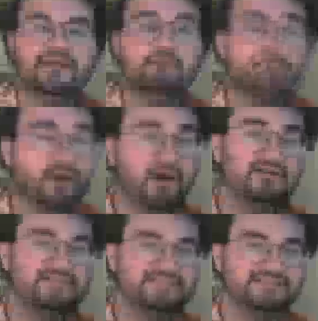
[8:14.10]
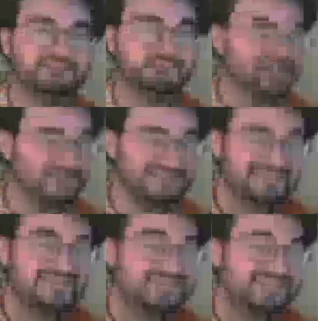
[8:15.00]
Boston, just the
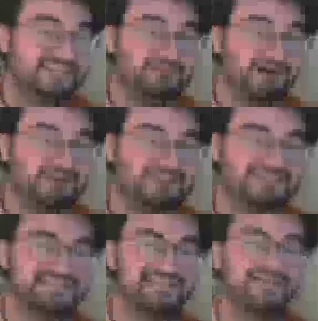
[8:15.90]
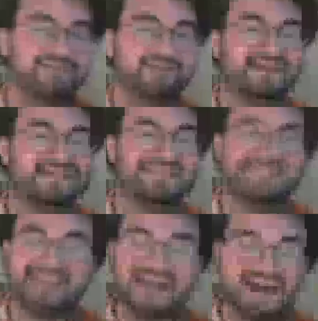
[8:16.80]
city of Boston itself, had its
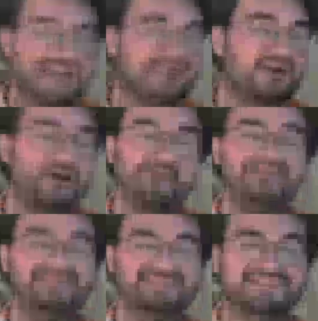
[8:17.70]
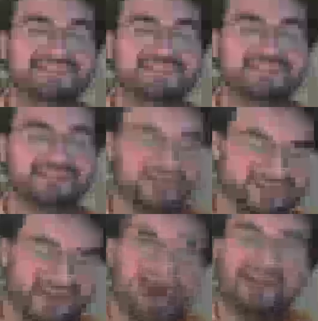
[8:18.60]
entire own designation.
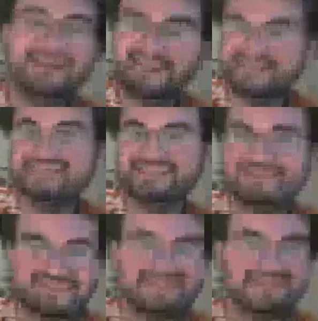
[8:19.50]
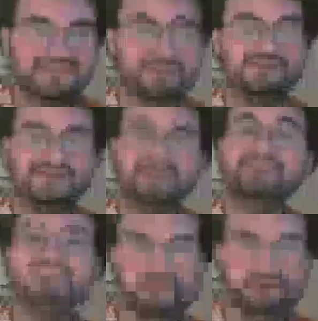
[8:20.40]
Not in the, an English
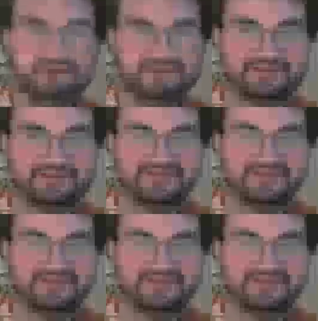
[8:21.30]
boat here